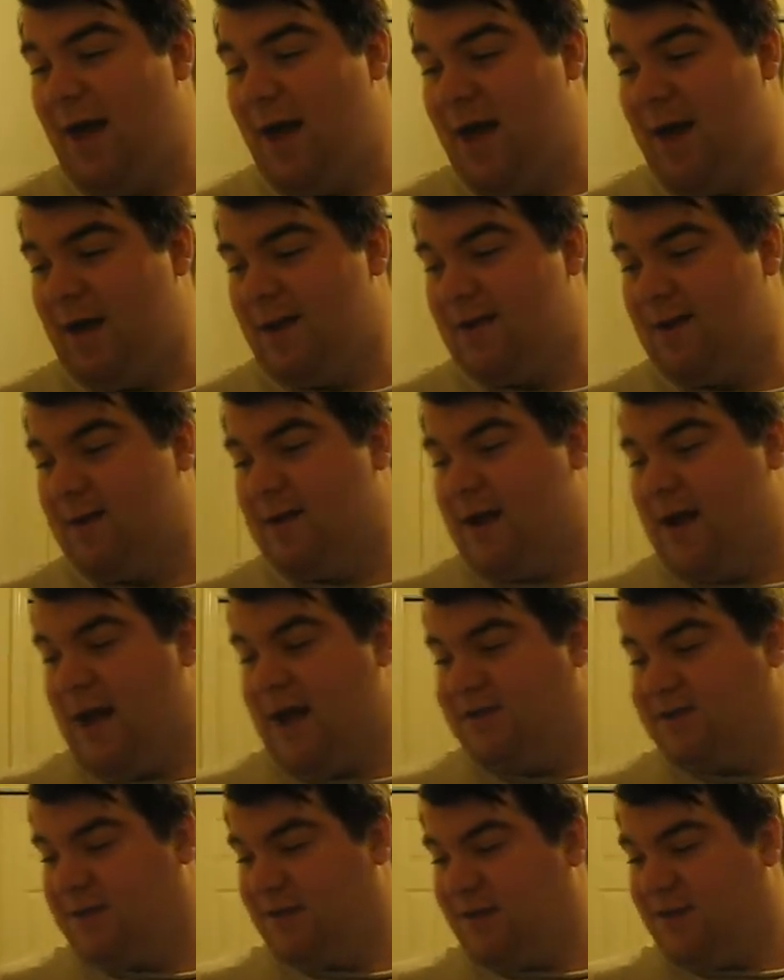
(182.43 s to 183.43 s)
And
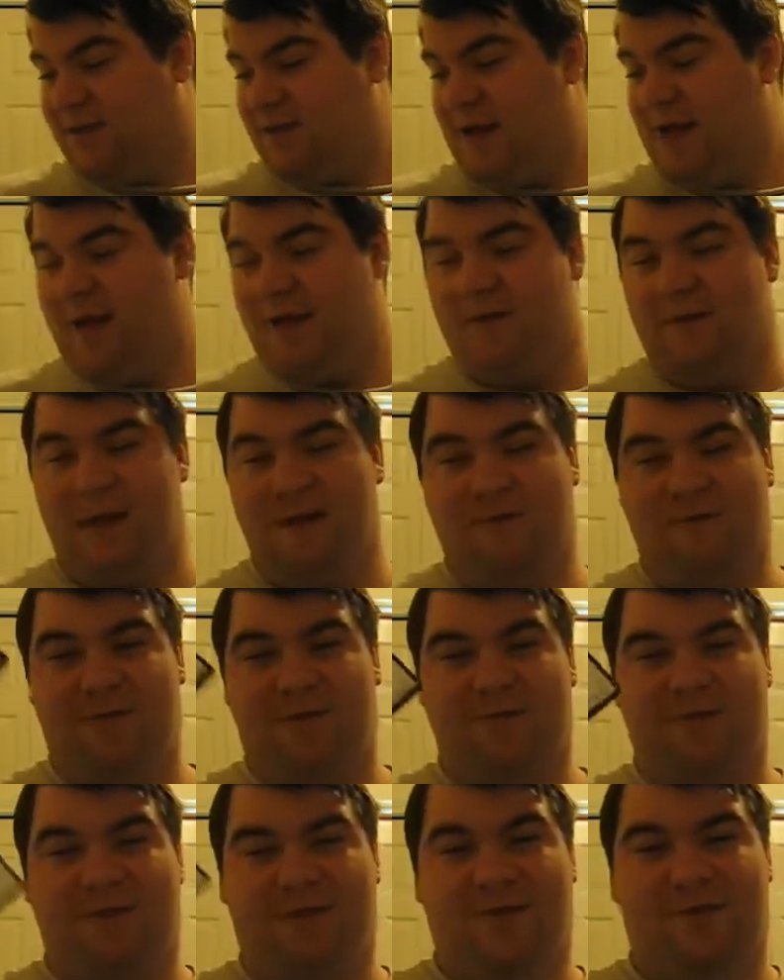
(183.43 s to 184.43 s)
I
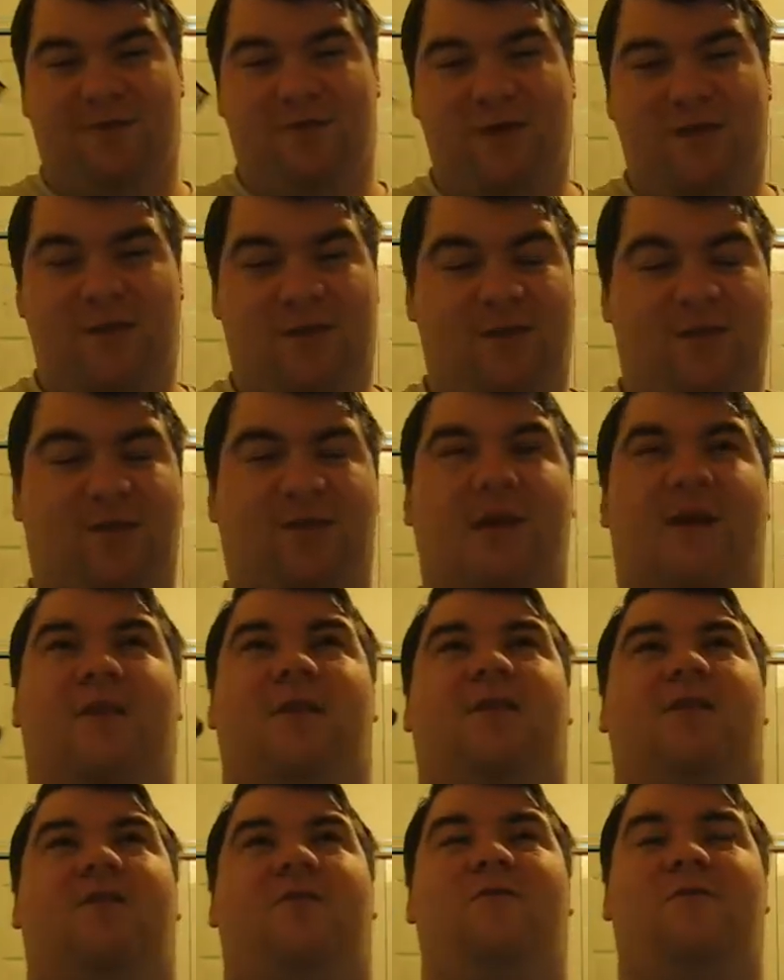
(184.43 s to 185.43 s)
really, really enjoy it. This is, like,
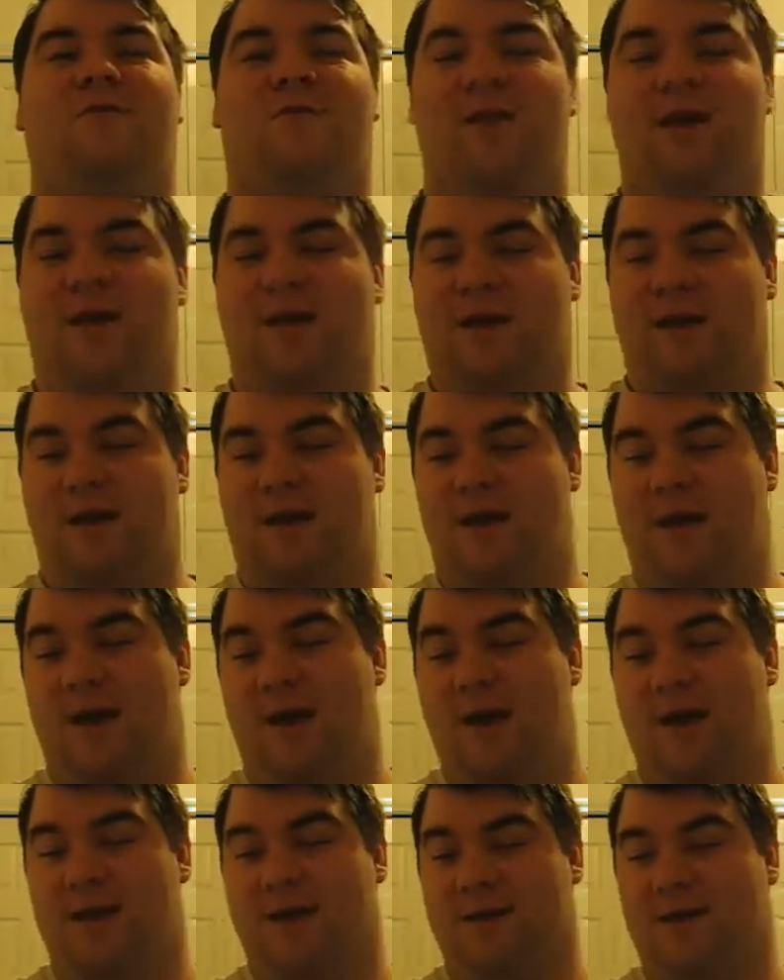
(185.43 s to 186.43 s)
so fun,
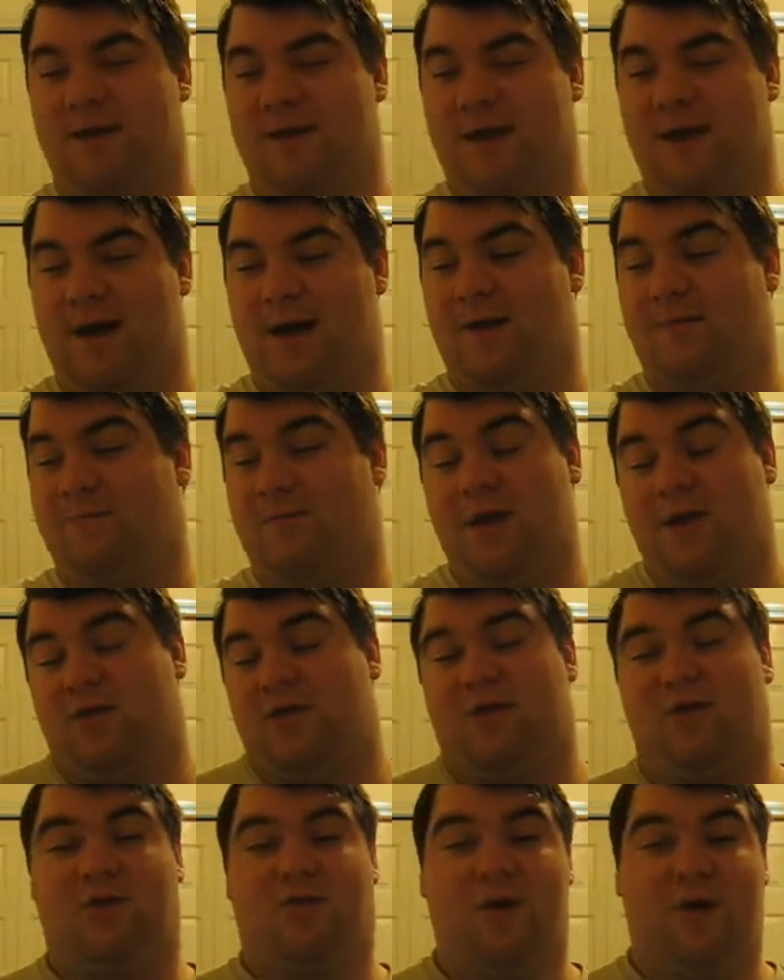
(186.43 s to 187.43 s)
and
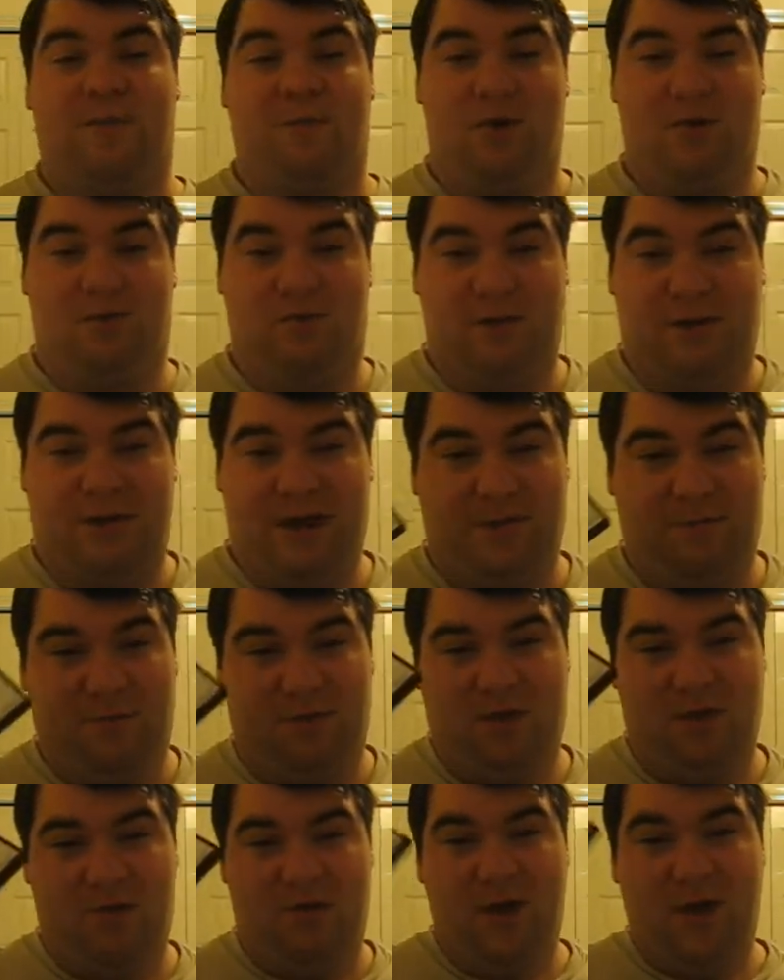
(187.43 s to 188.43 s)
it's just a great Pokemon game.
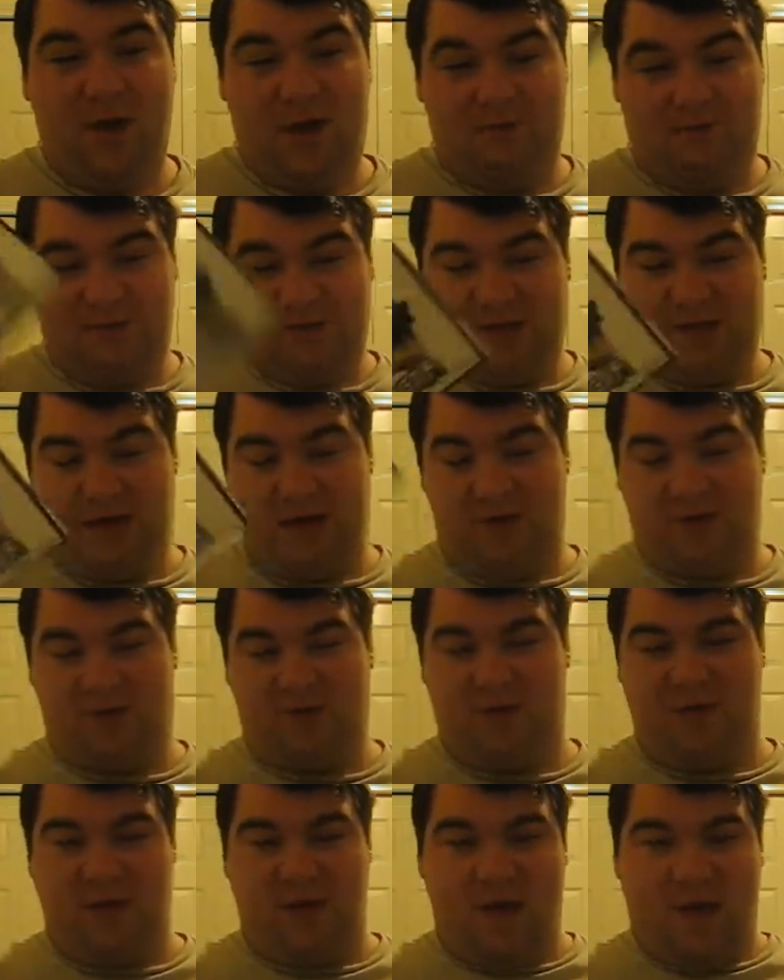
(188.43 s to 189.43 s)
So if this
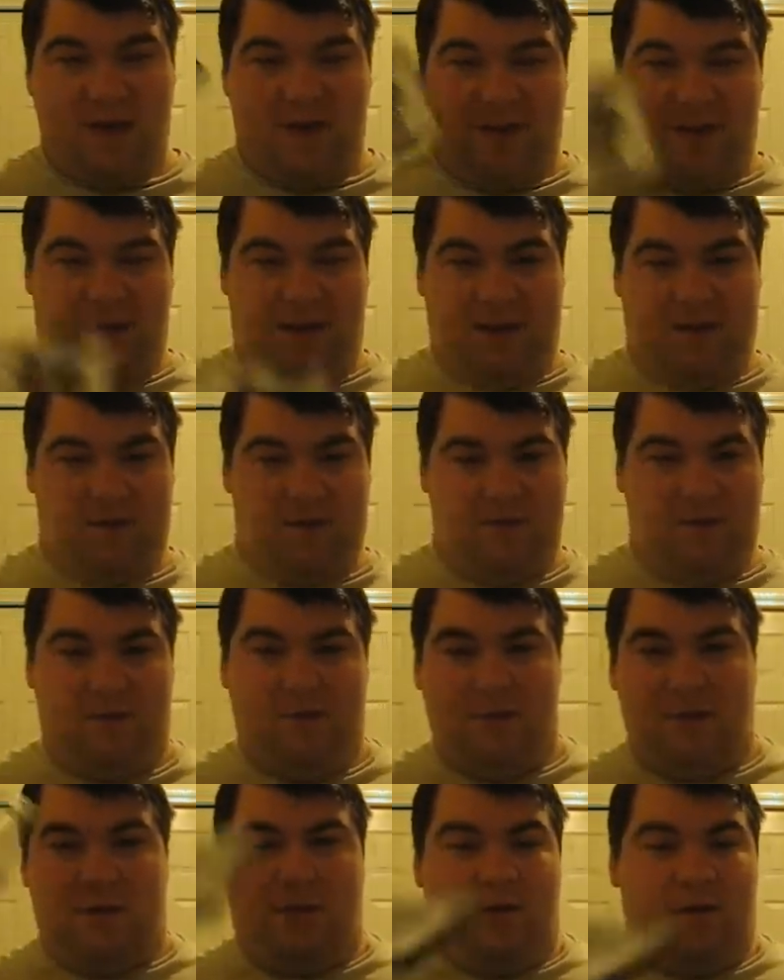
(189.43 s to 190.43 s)
counts, then
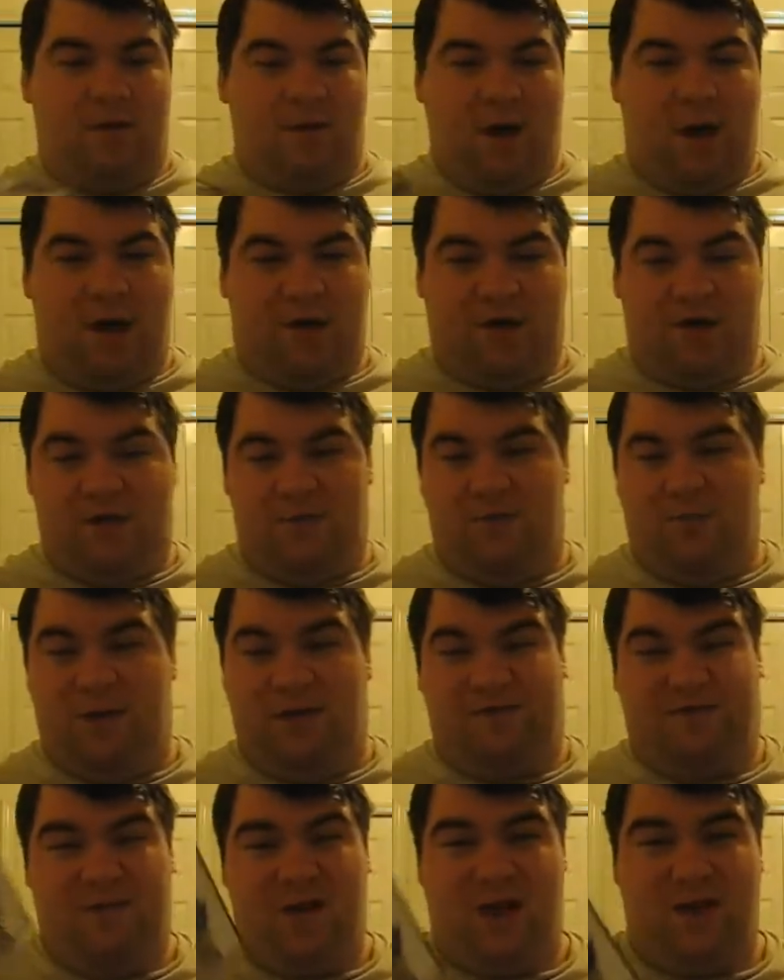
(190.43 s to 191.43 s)
awesome,
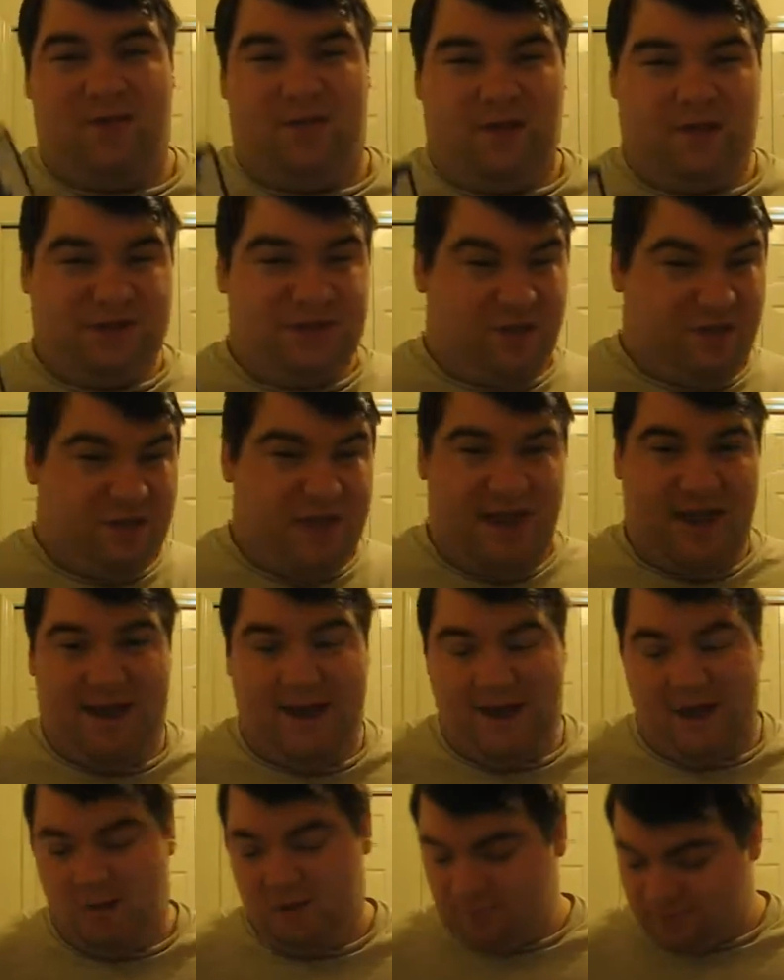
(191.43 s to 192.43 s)
but if not, then just take
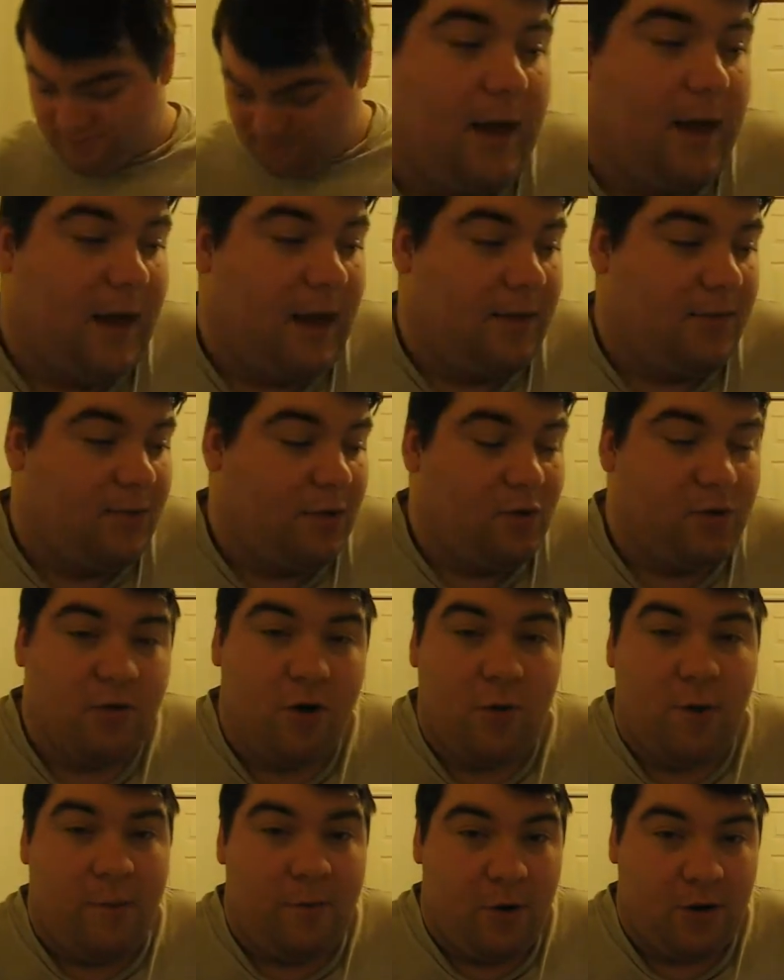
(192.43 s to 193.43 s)
it out. And those
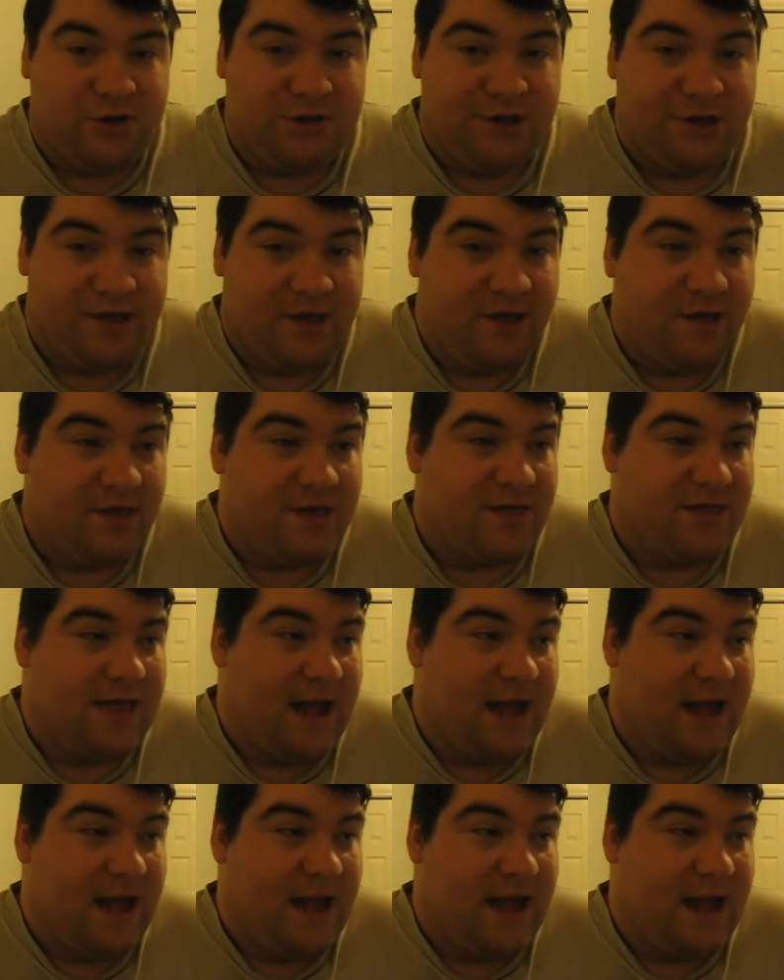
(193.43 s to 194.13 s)
are all my purchases.